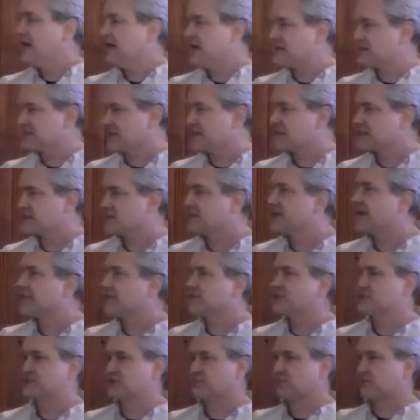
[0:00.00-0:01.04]
as, as
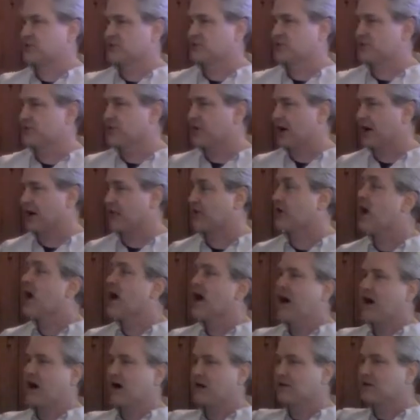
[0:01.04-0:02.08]
leverage to push you out.
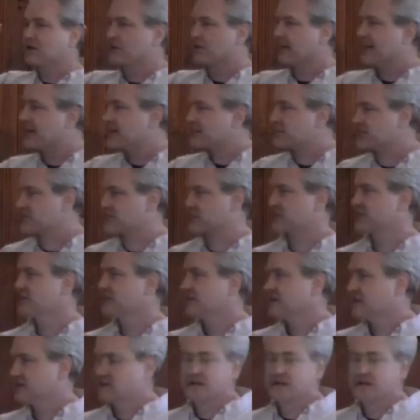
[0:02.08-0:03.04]
Unless,